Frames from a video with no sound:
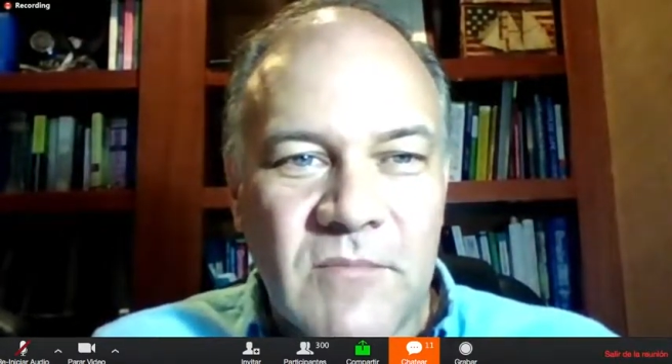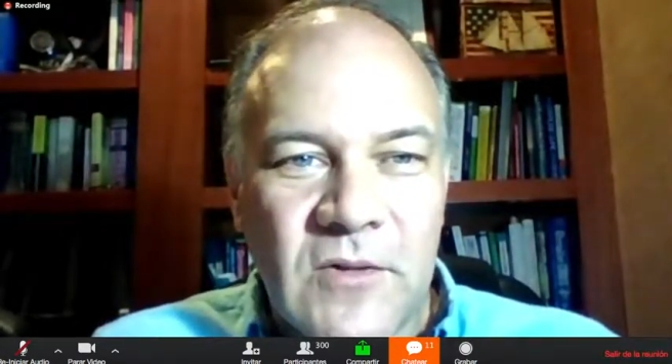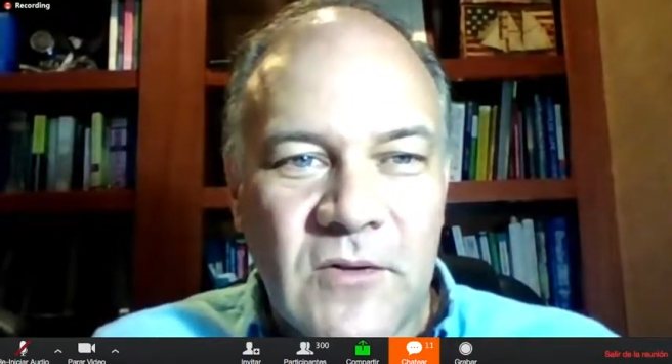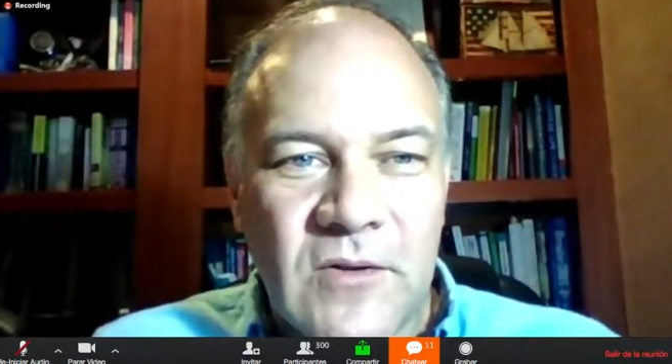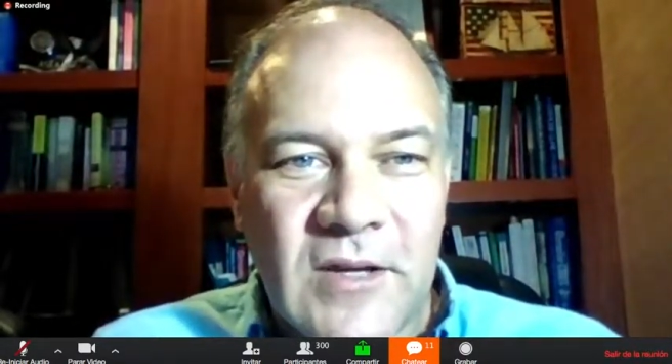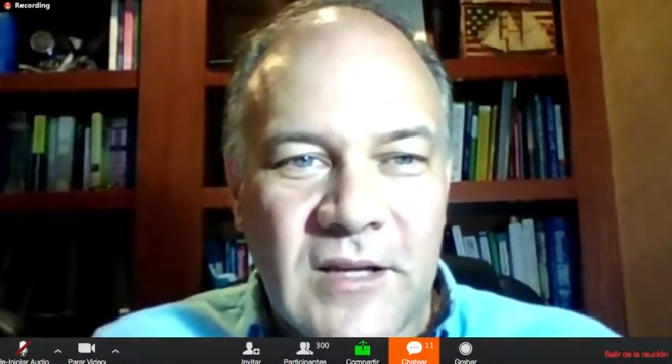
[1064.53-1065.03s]

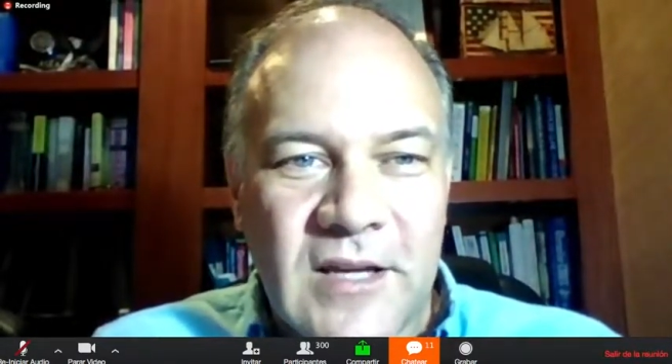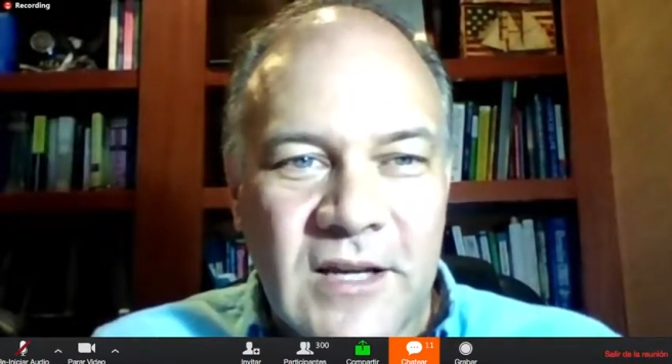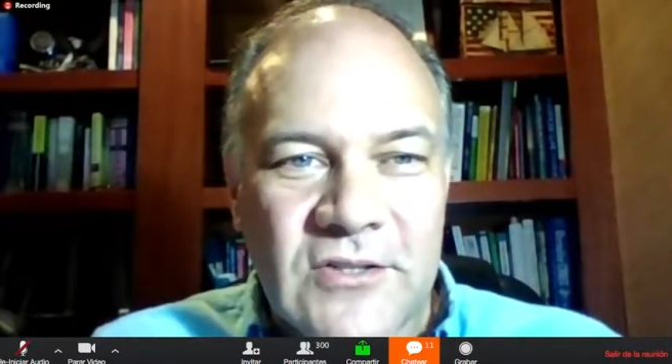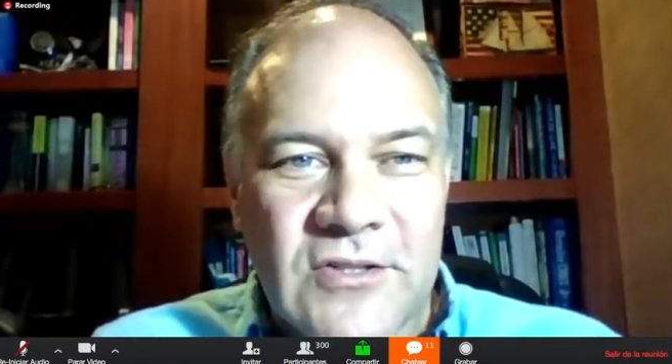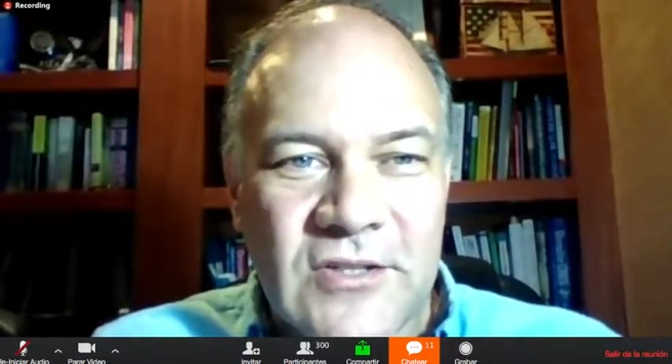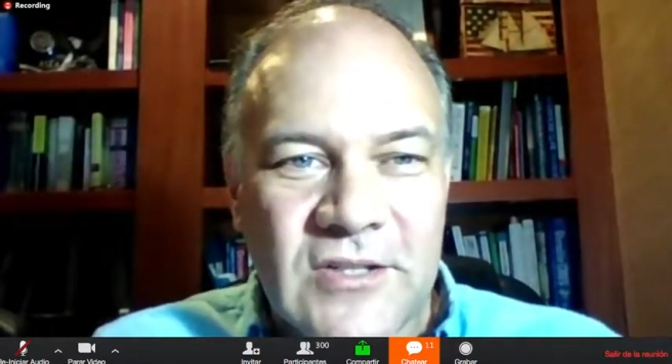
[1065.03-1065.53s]

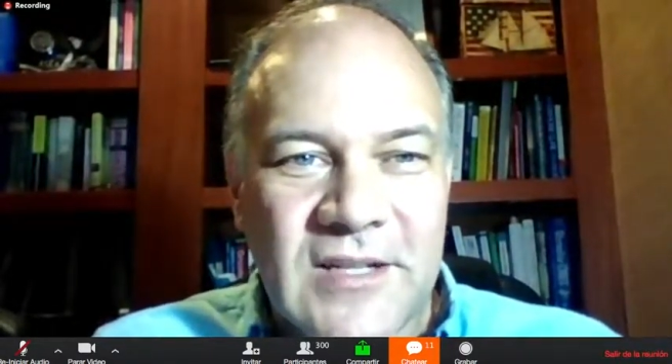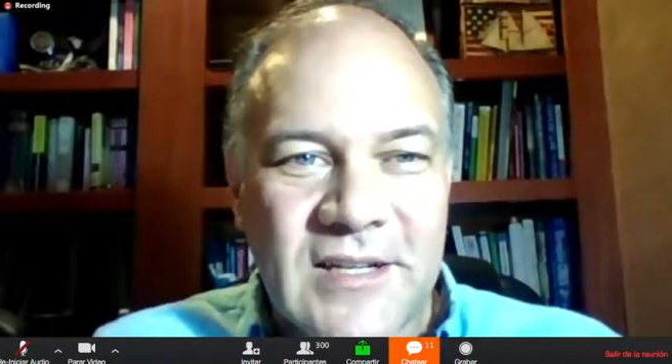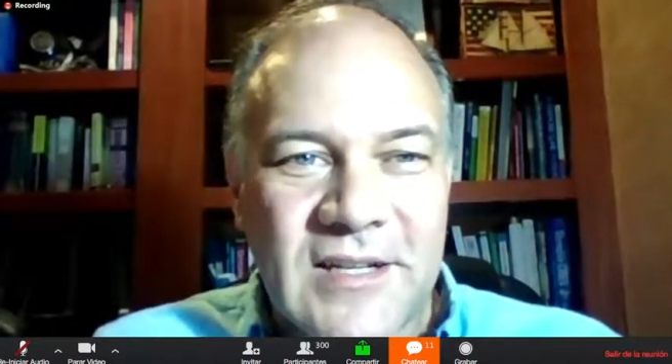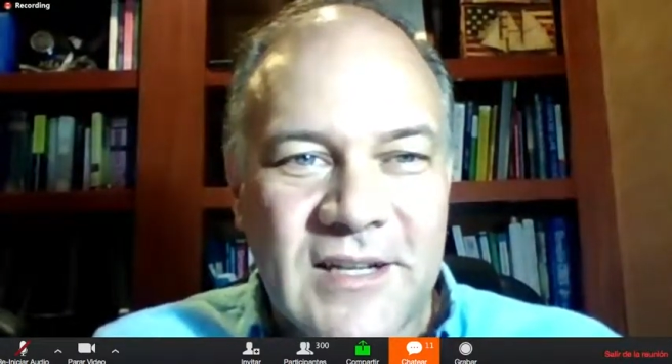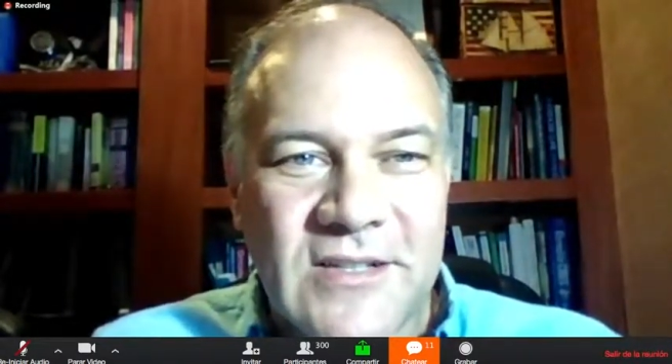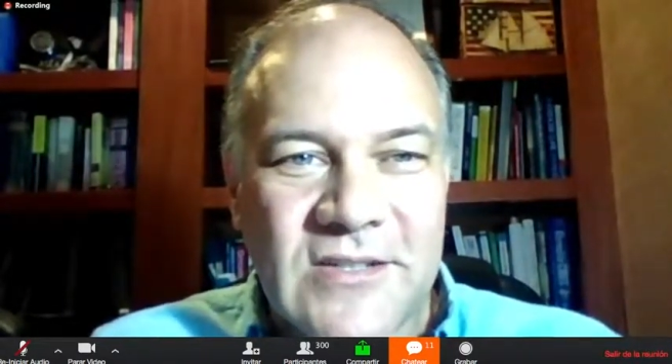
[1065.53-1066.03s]

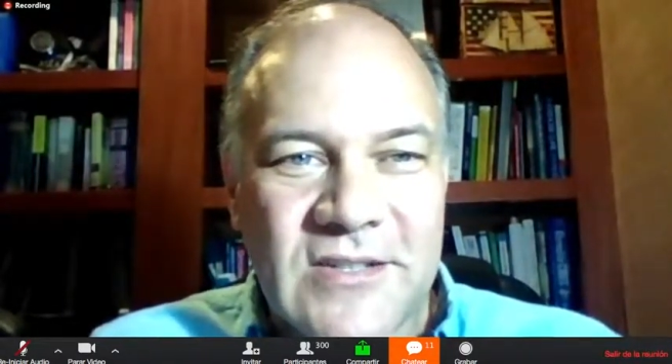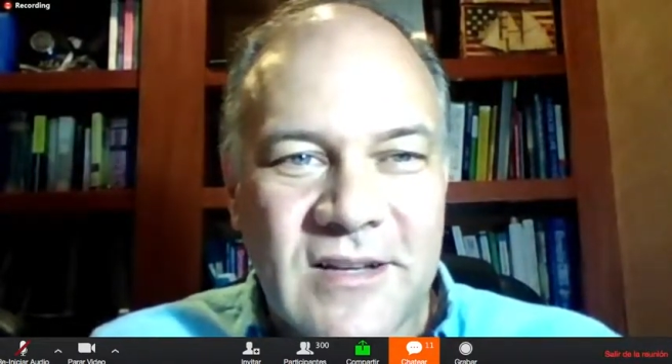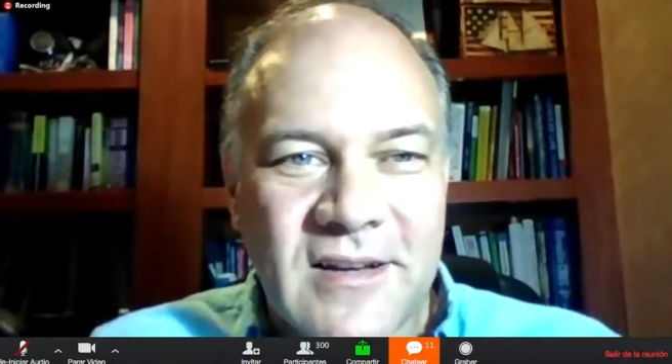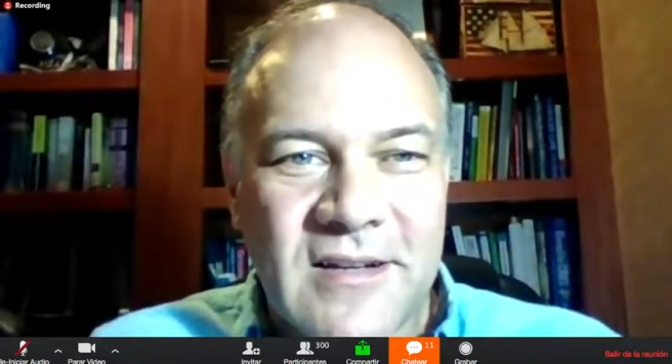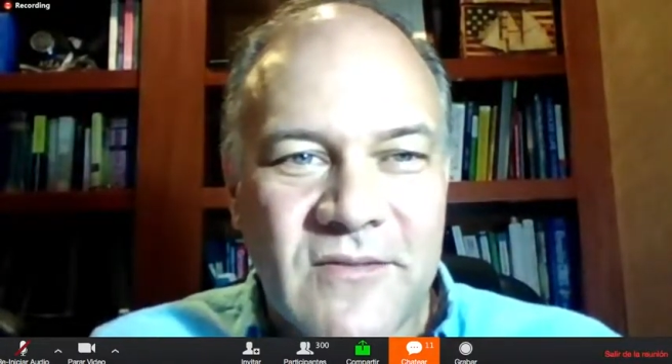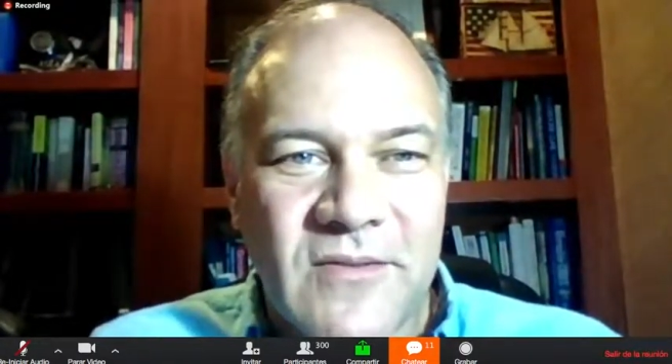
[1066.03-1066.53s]
communication
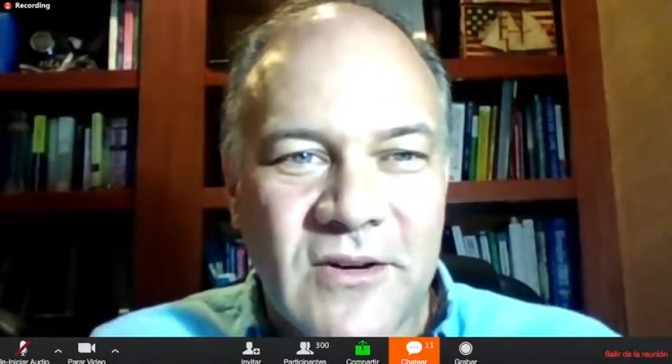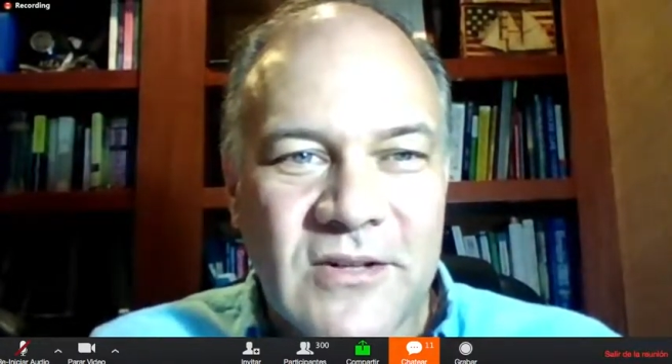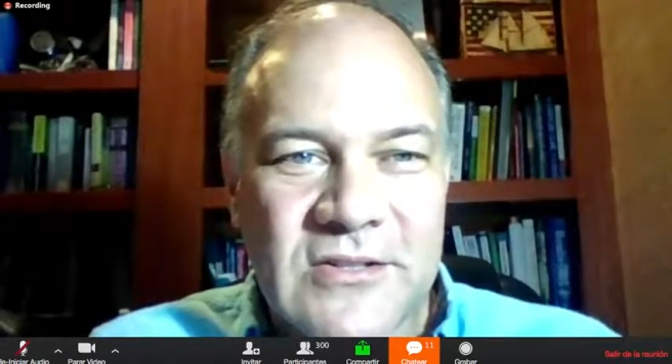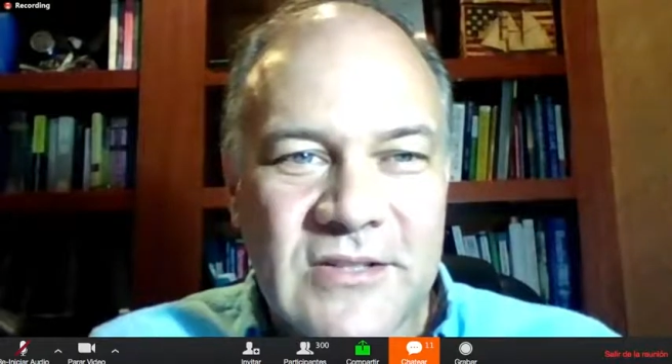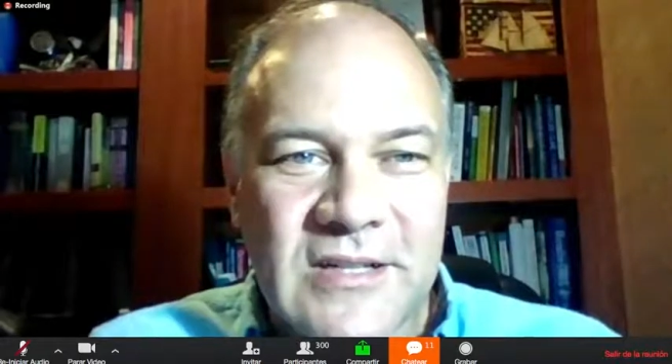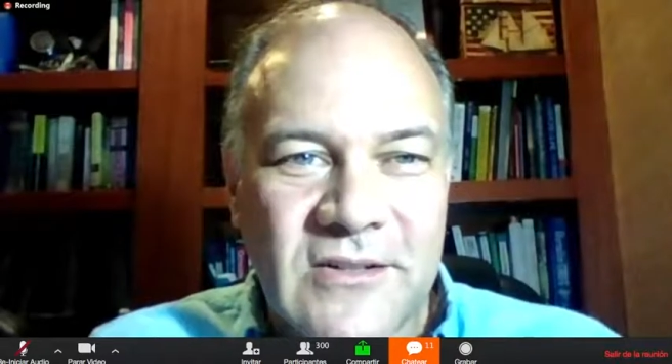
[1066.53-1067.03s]
inside of
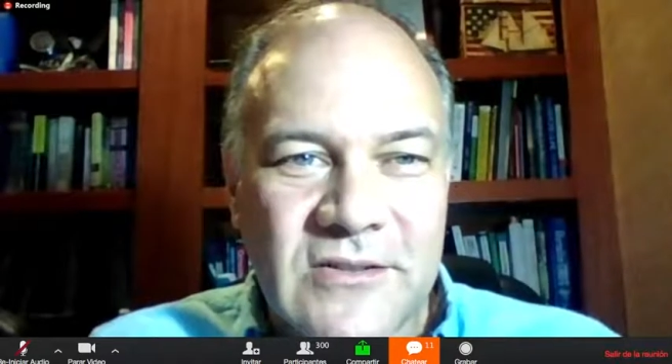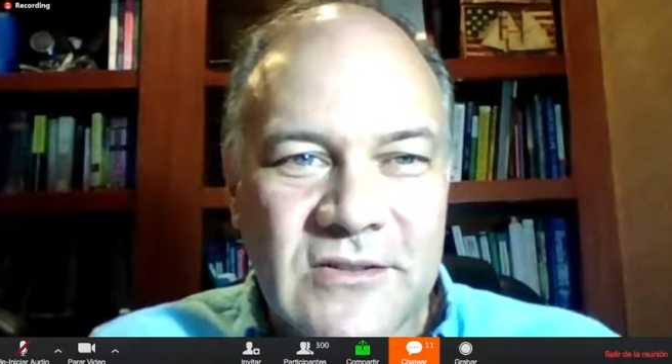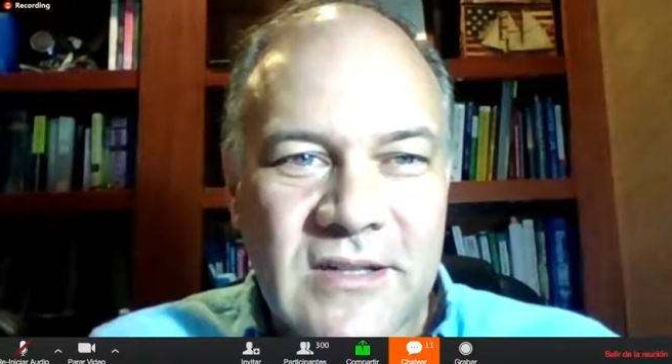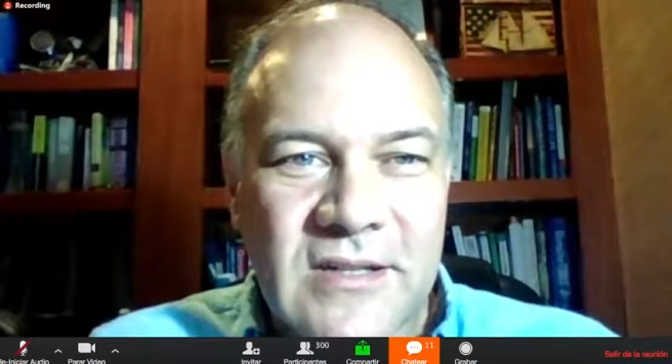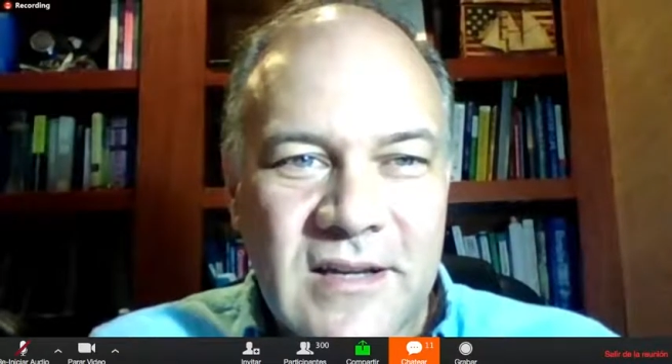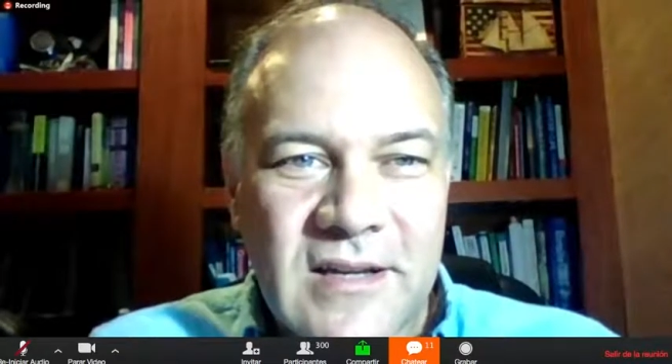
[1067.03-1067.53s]
our
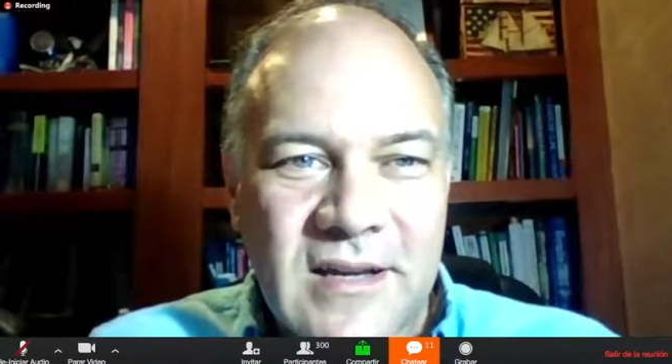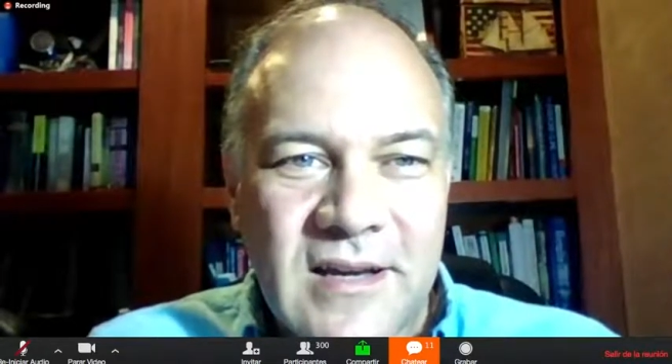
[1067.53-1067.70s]
cells.